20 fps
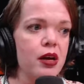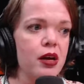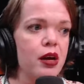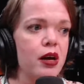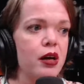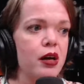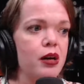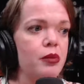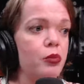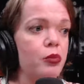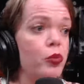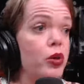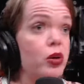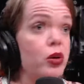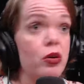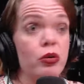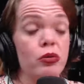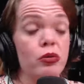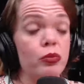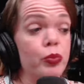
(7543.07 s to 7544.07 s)

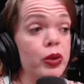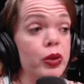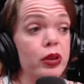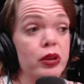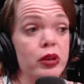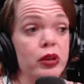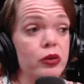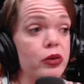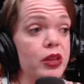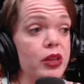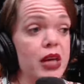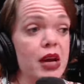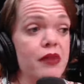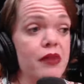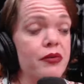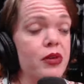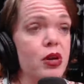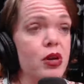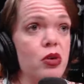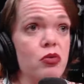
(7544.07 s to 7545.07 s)
We literally have
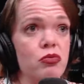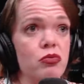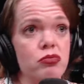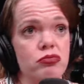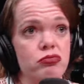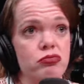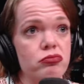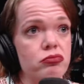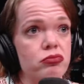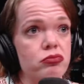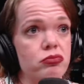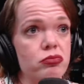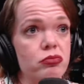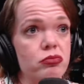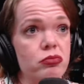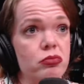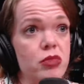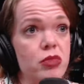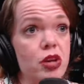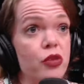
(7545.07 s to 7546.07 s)
no
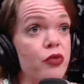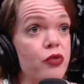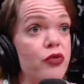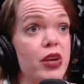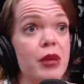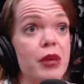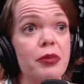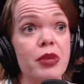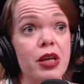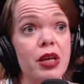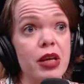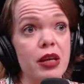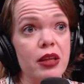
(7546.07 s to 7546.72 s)
other family.